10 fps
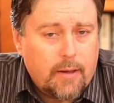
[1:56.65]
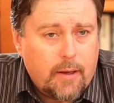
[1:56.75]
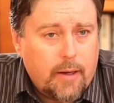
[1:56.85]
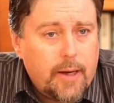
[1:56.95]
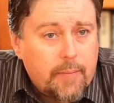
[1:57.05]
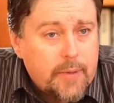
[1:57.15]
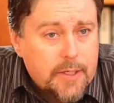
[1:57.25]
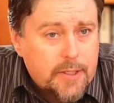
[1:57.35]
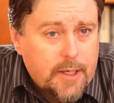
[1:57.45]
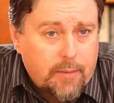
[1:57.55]
an
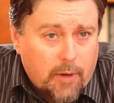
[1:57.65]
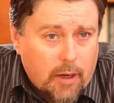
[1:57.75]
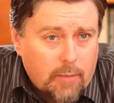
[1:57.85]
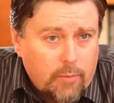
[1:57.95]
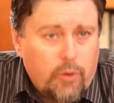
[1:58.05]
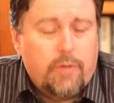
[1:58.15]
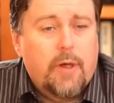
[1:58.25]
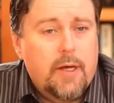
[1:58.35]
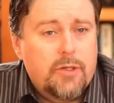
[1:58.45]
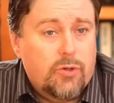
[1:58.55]
NPC, a mob, with
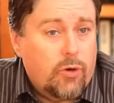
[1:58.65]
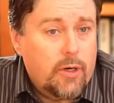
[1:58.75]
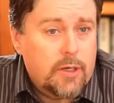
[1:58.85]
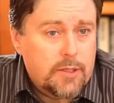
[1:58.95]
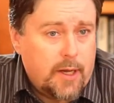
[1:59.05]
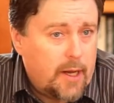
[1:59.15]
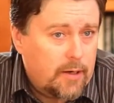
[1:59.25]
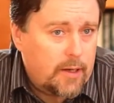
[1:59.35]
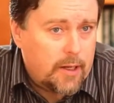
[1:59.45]
a sword in his hand,